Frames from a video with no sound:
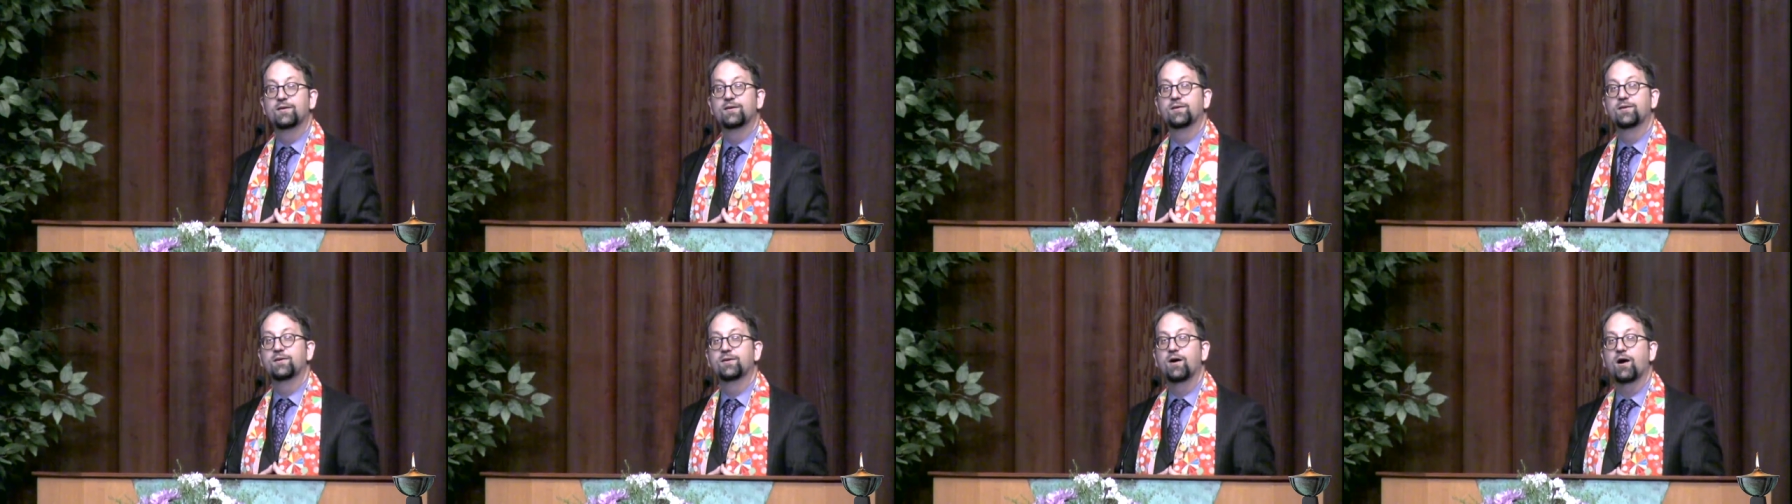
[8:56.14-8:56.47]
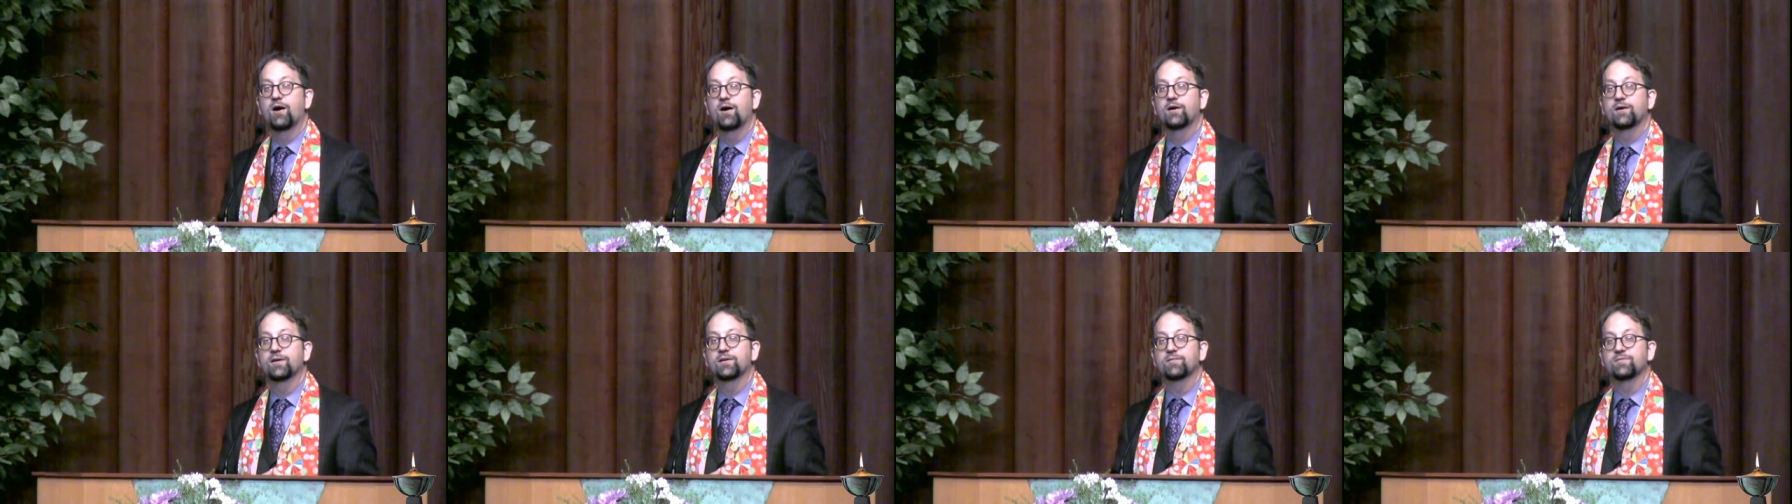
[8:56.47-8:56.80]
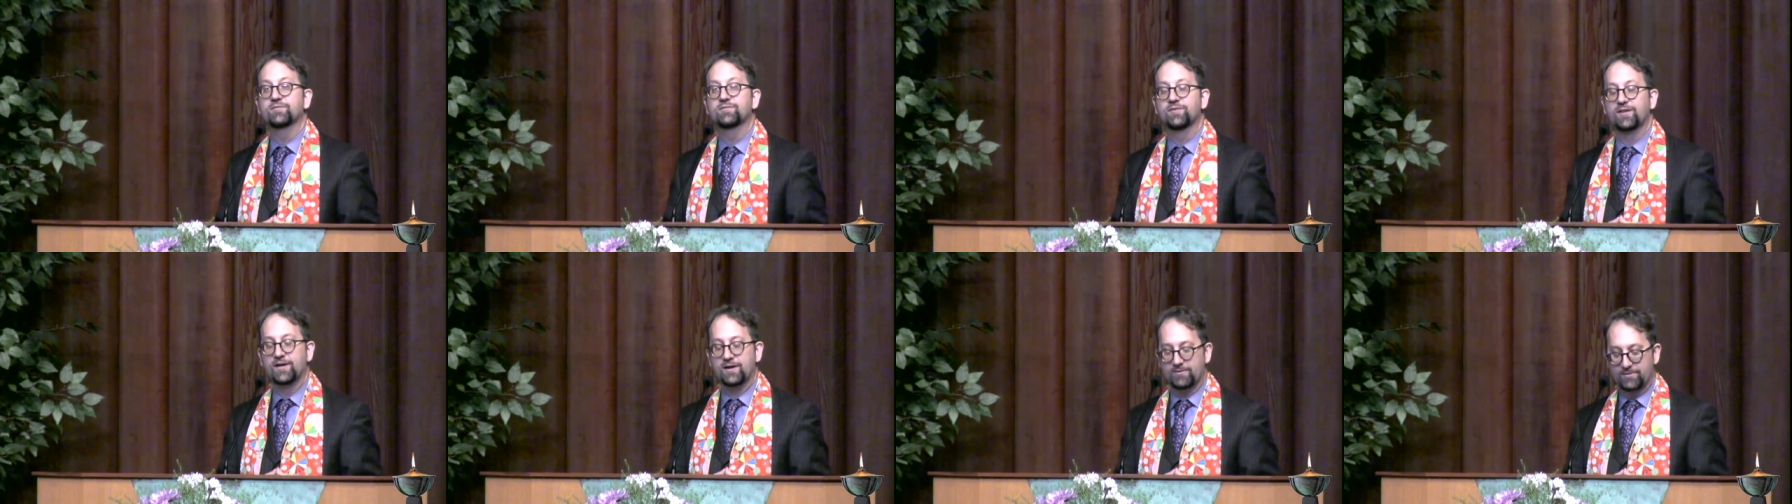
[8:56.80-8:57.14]
garden
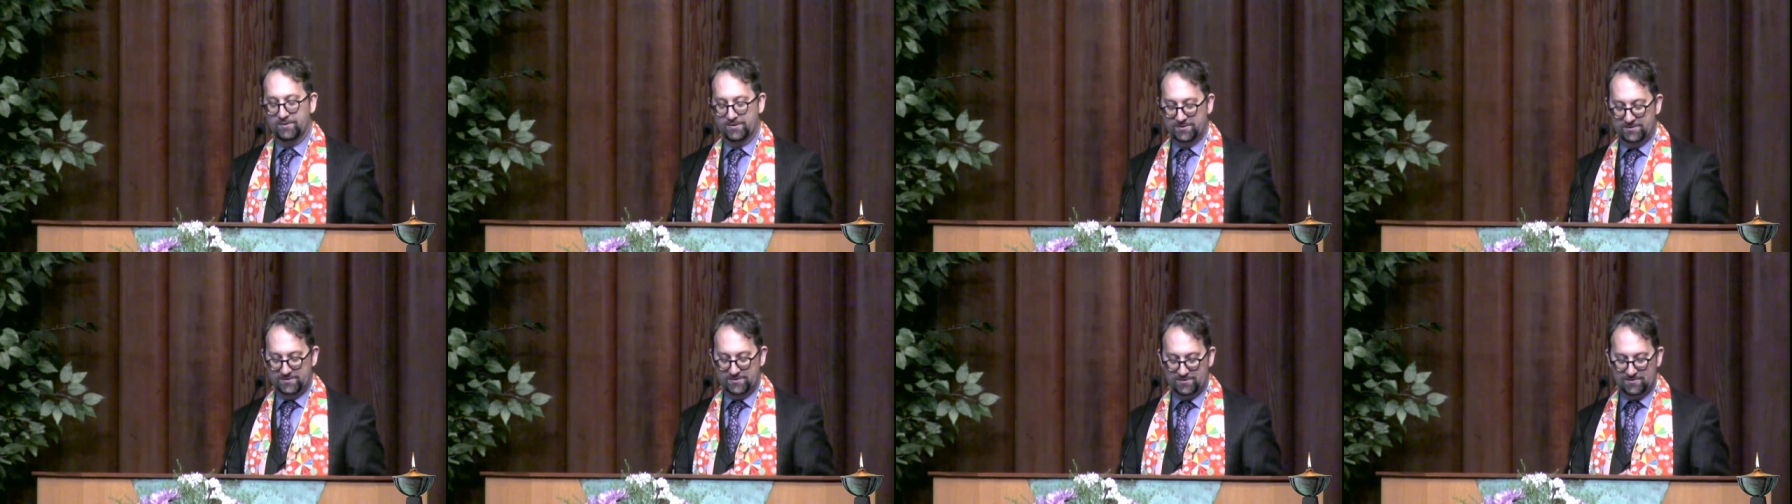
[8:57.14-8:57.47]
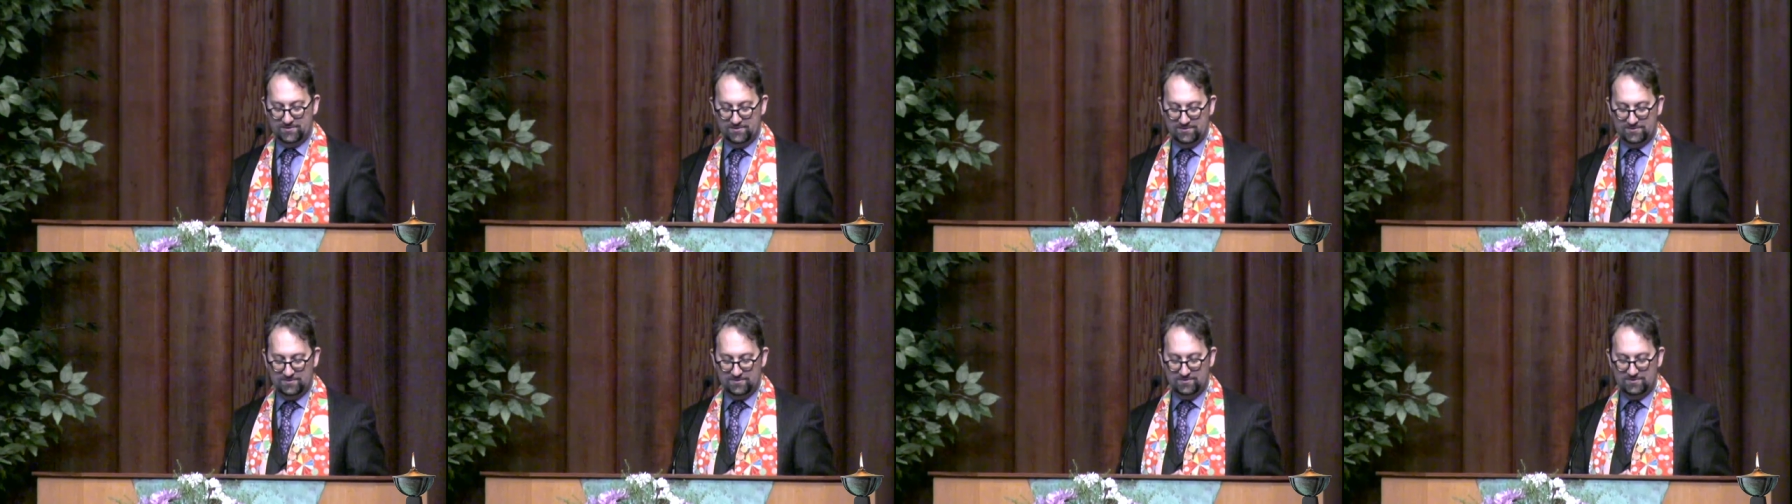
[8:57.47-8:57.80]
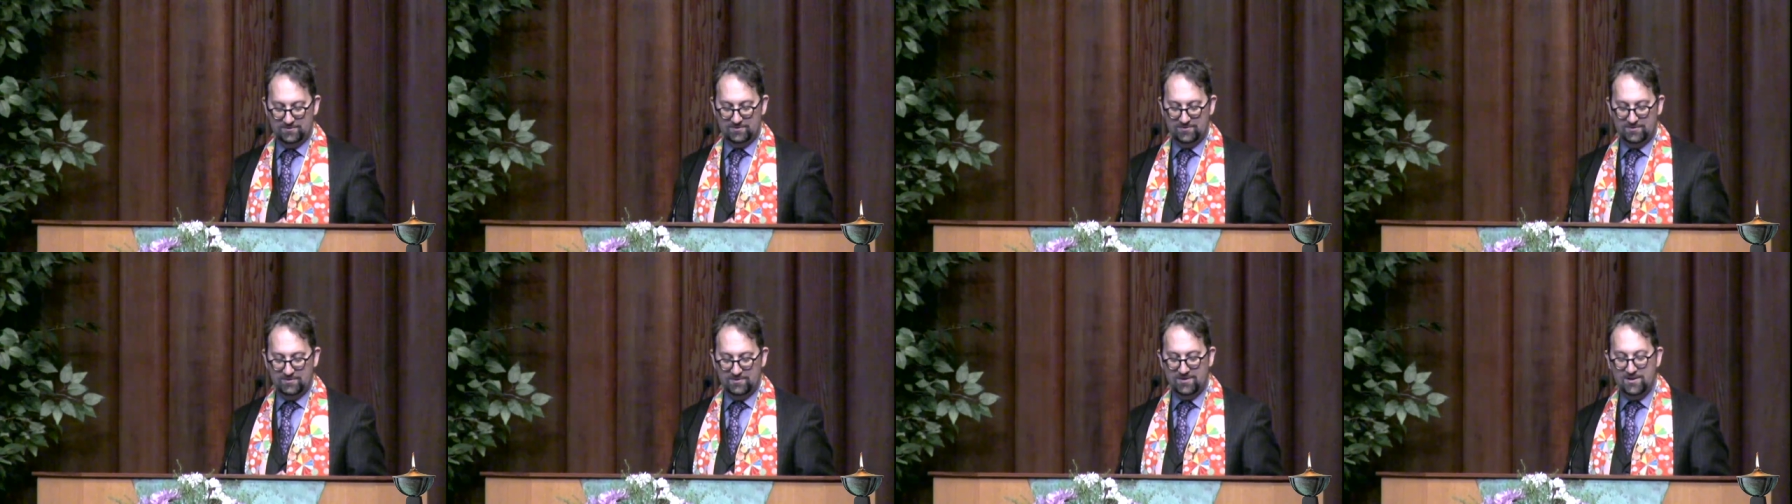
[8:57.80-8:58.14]
flowers.
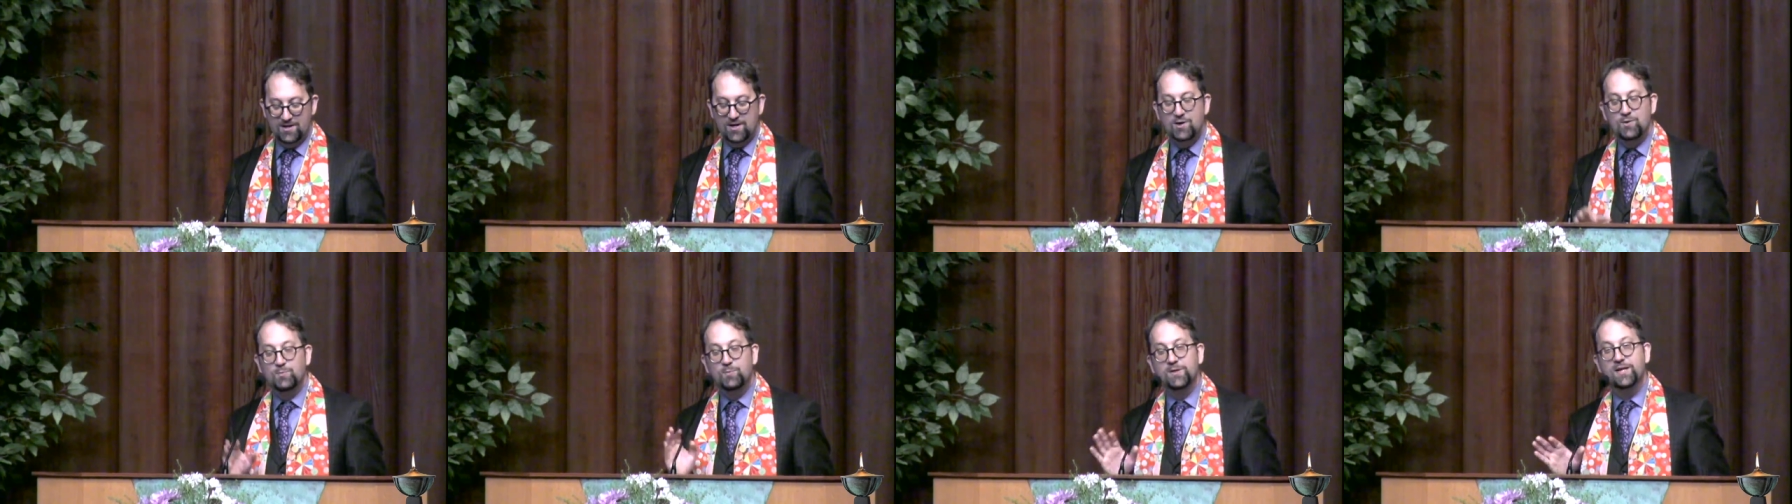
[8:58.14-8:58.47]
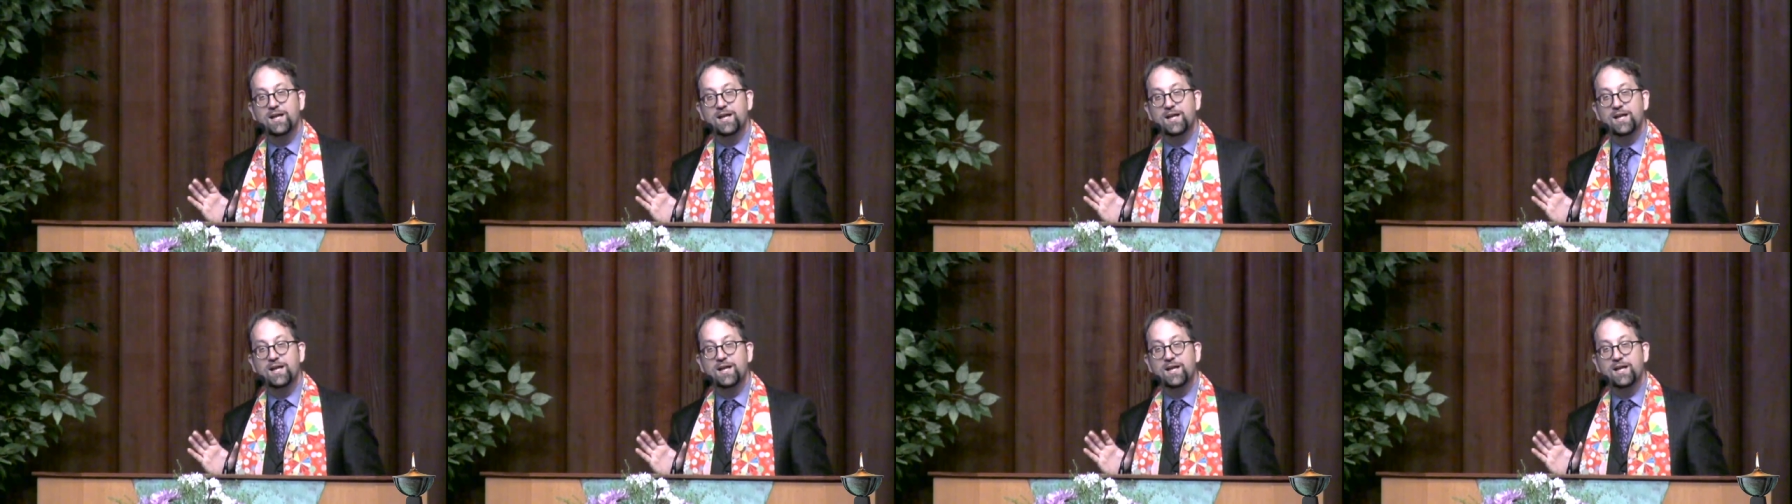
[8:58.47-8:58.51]
Well,